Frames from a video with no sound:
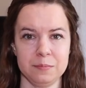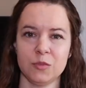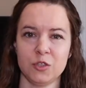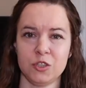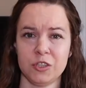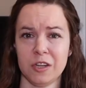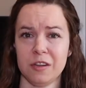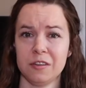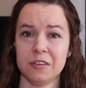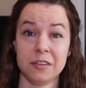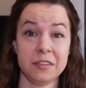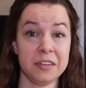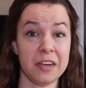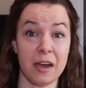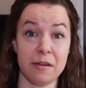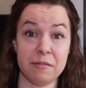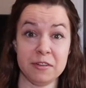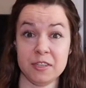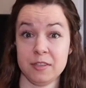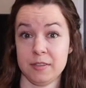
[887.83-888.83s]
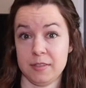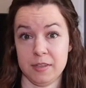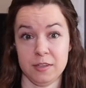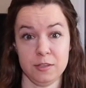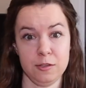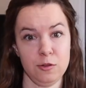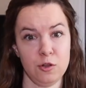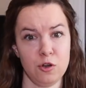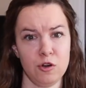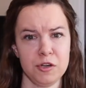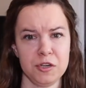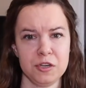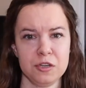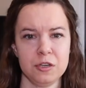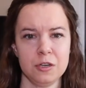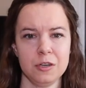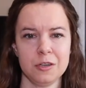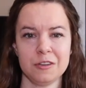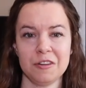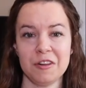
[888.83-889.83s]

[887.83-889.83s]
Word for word: Sheldon Yavitz, his lawyer,